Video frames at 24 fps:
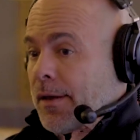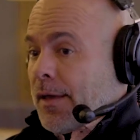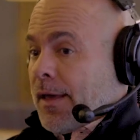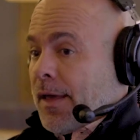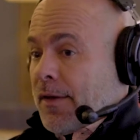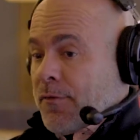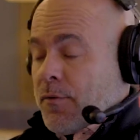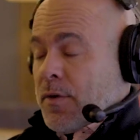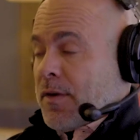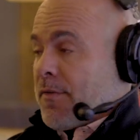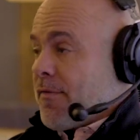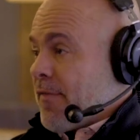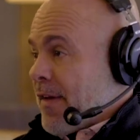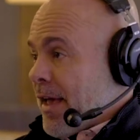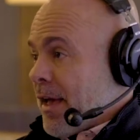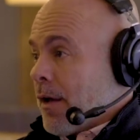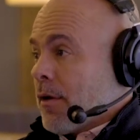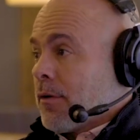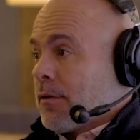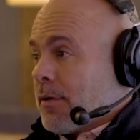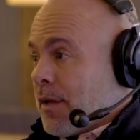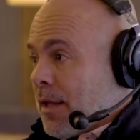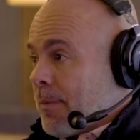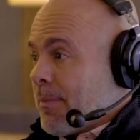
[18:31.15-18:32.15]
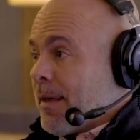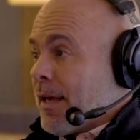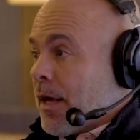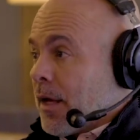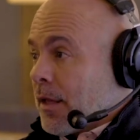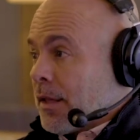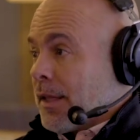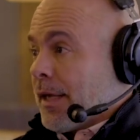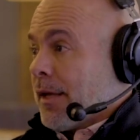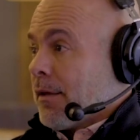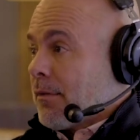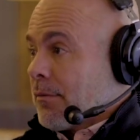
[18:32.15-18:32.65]
if we failed, it'd be
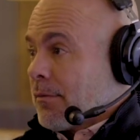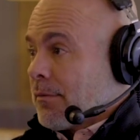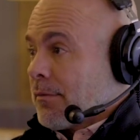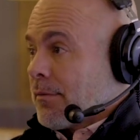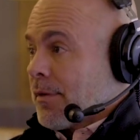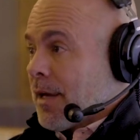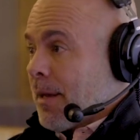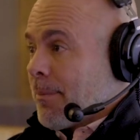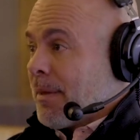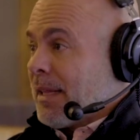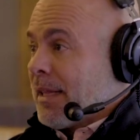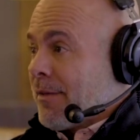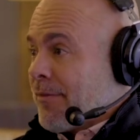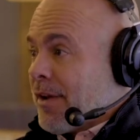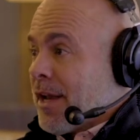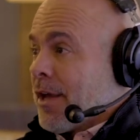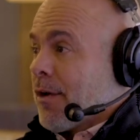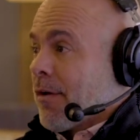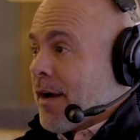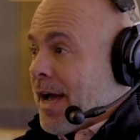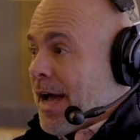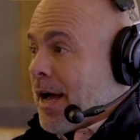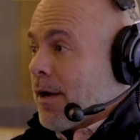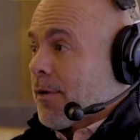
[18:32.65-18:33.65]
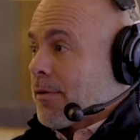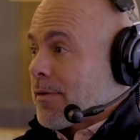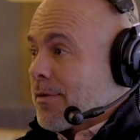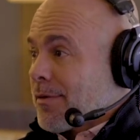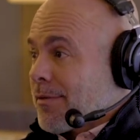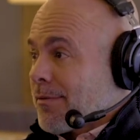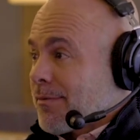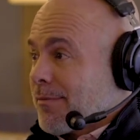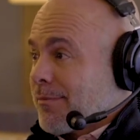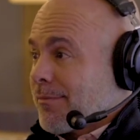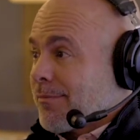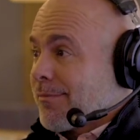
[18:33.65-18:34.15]
ugly. Yeah. I'd be living at your
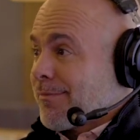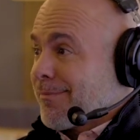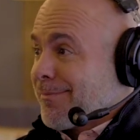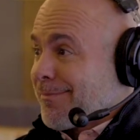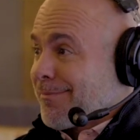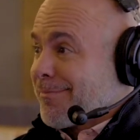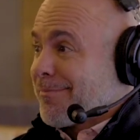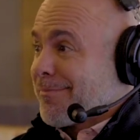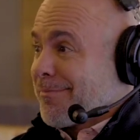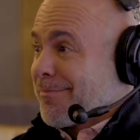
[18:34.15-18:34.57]
house. Yeah, you're